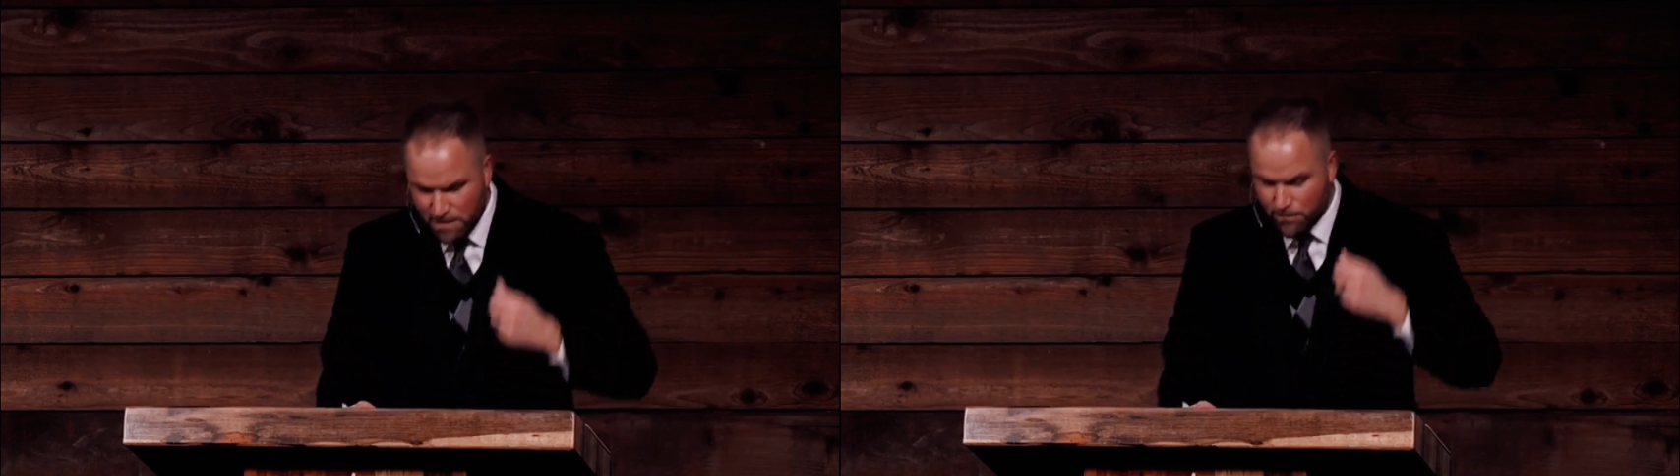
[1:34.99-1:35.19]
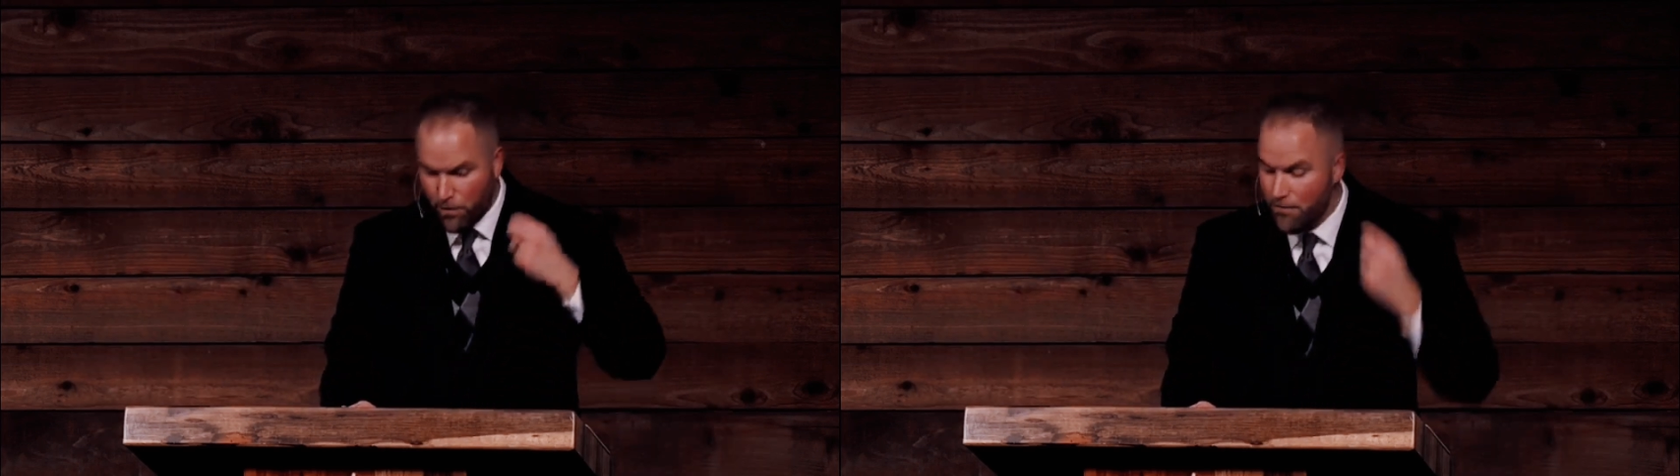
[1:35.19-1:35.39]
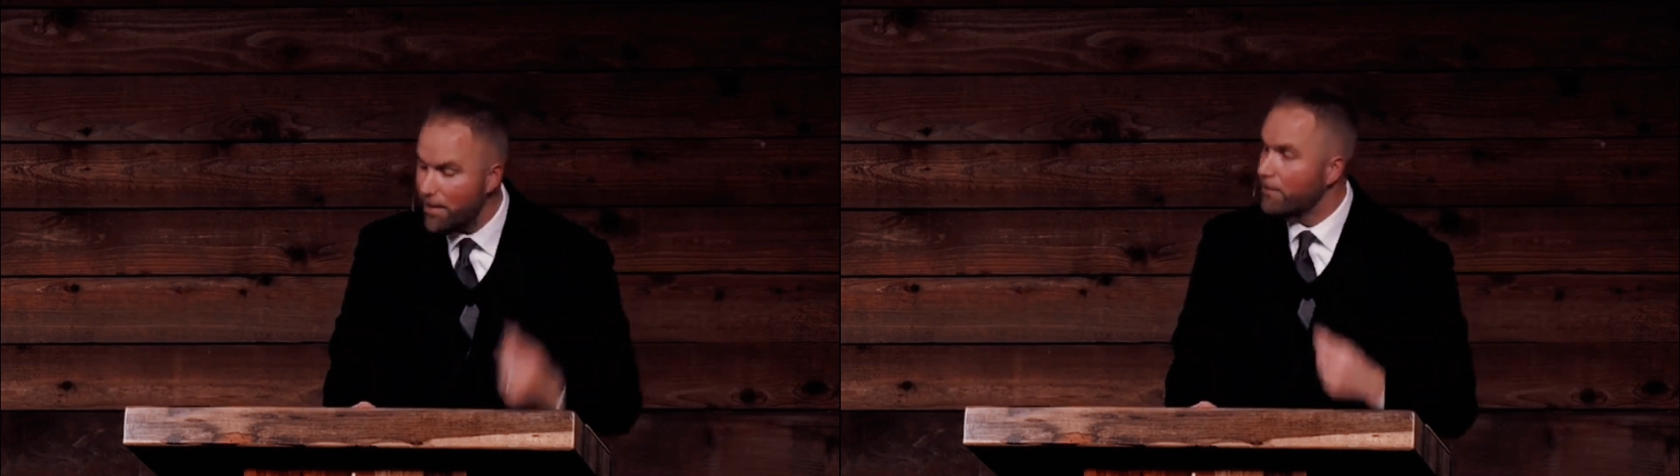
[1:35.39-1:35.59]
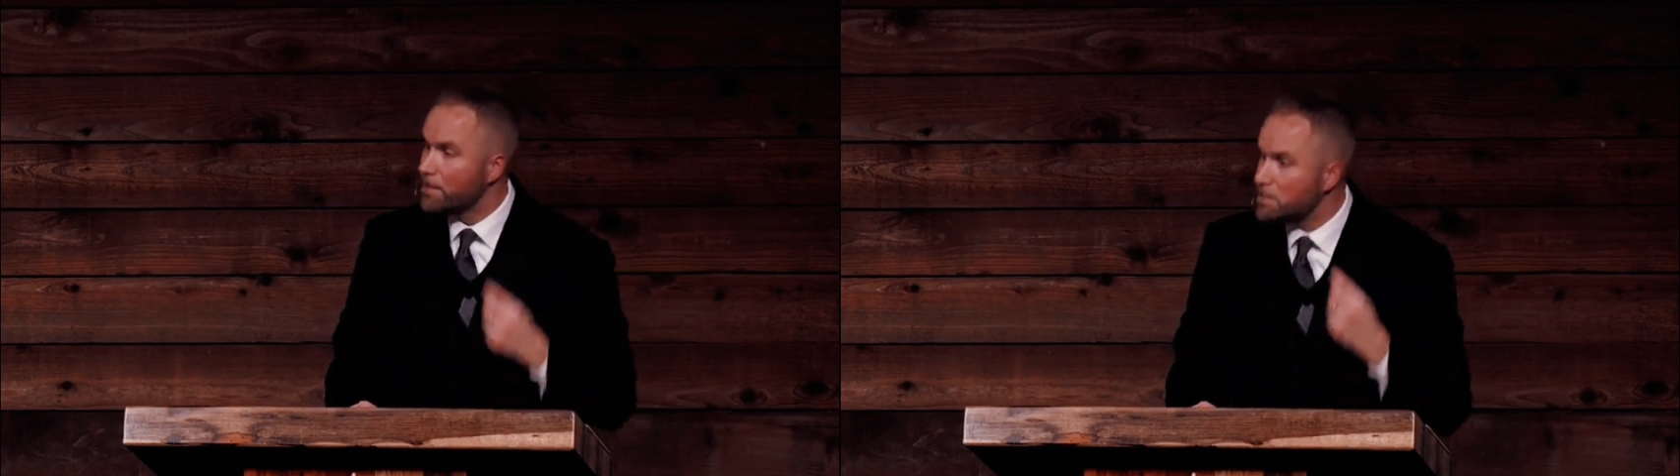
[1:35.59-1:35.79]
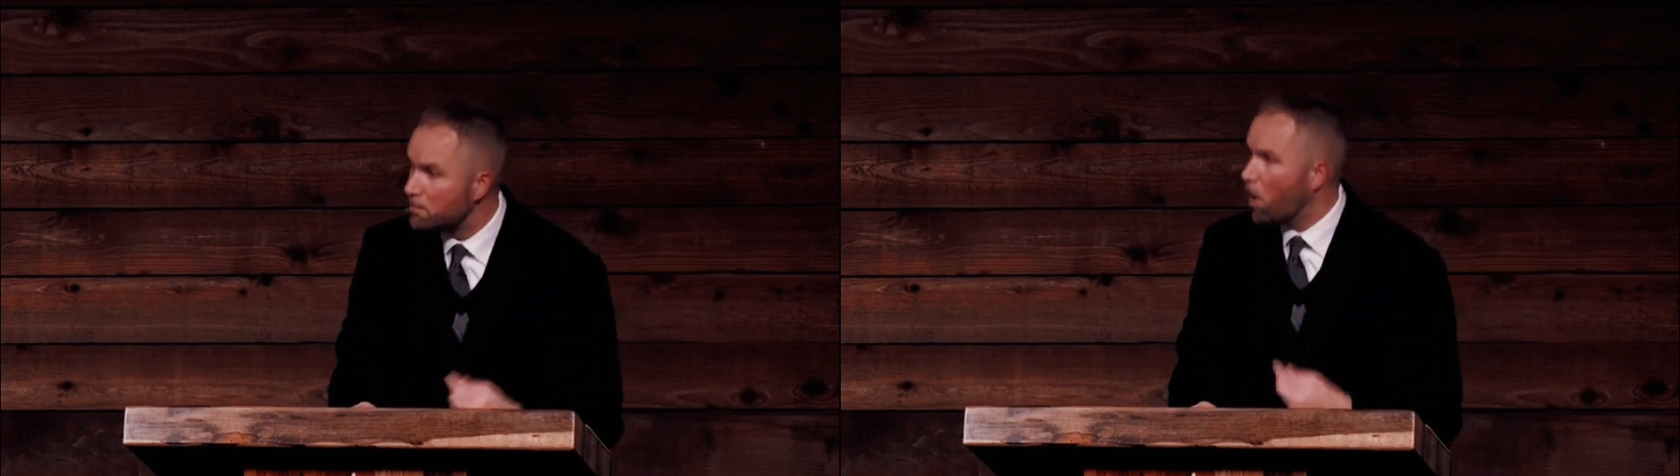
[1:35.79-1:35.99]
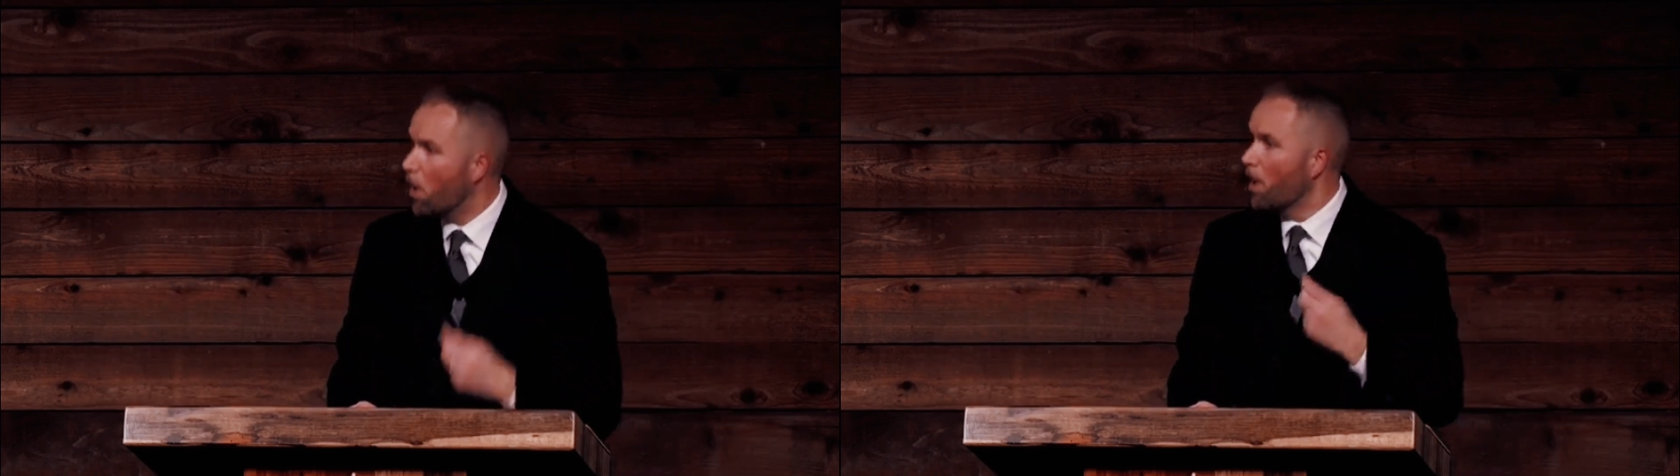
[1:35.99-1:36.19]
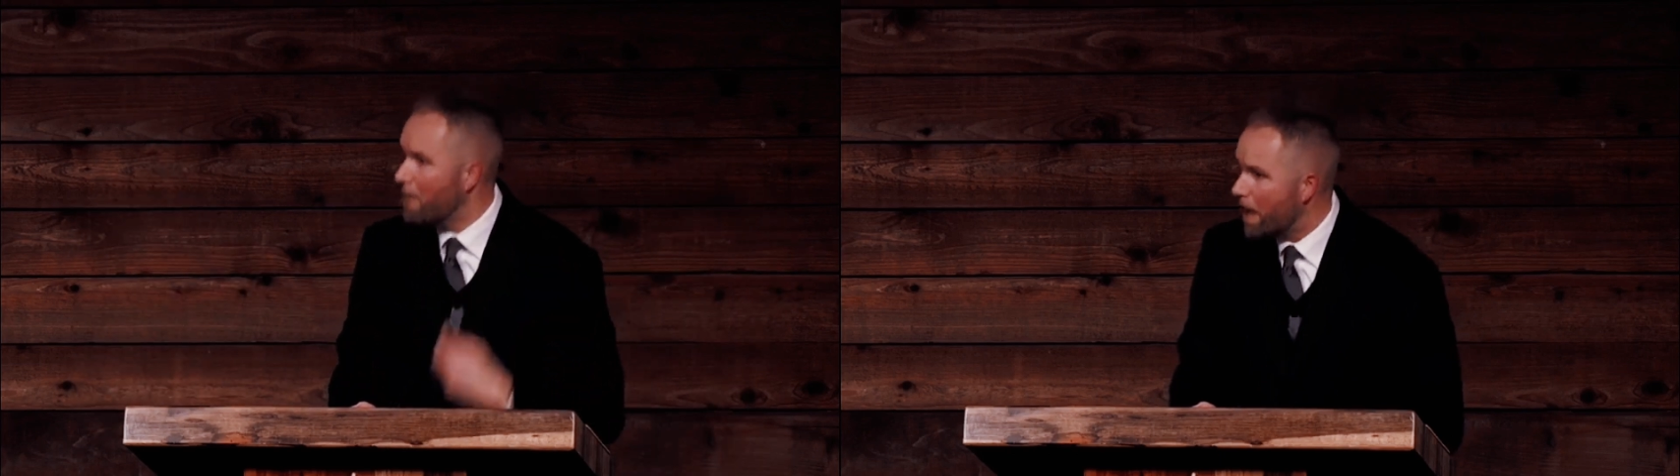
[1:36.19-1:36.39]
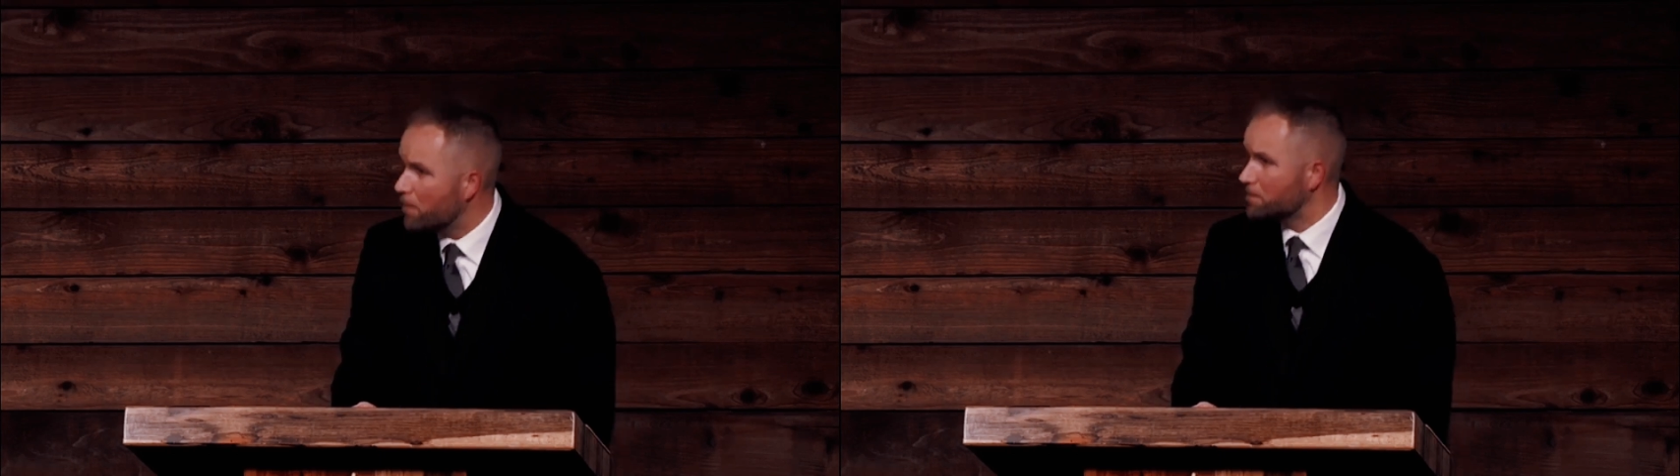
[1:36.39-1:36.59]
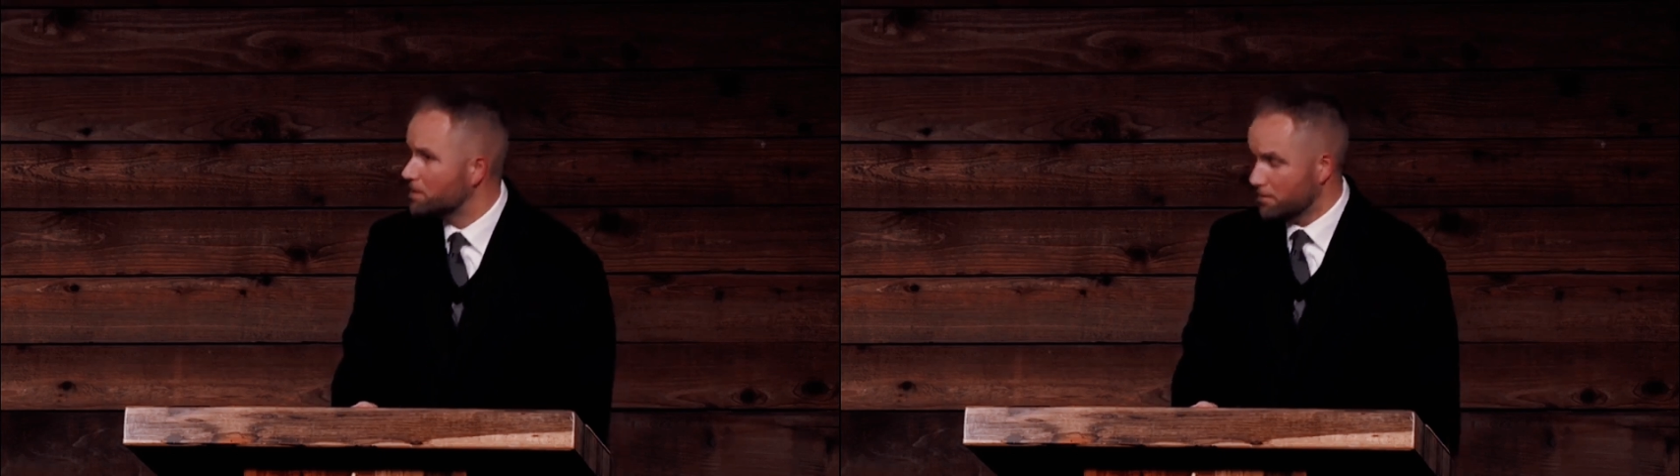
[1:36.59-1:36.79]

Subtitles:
for a very small amount.